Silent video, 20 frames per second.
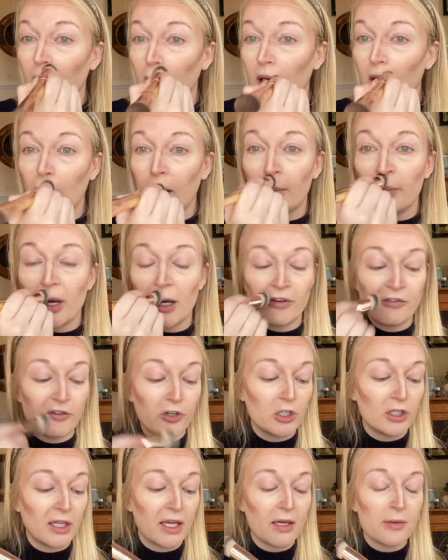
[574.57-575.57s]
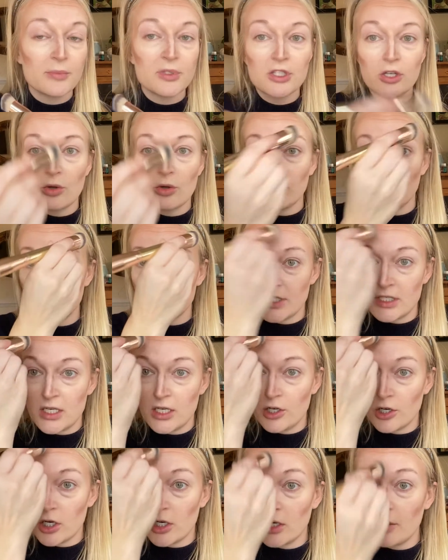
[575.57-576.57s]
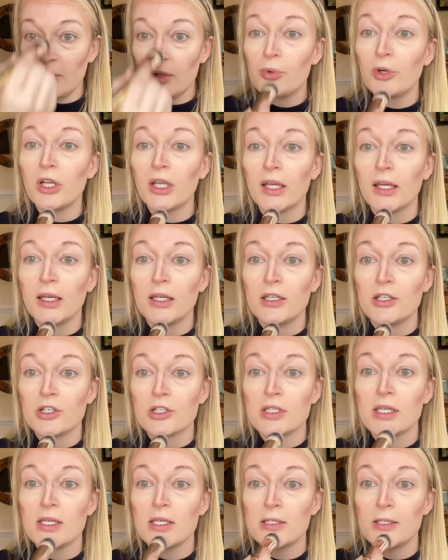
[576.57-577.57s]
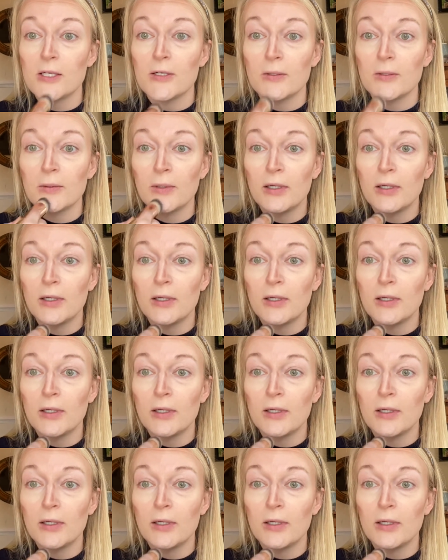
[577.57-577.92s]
above your lip, so you're gonna be putting it in your T-zone.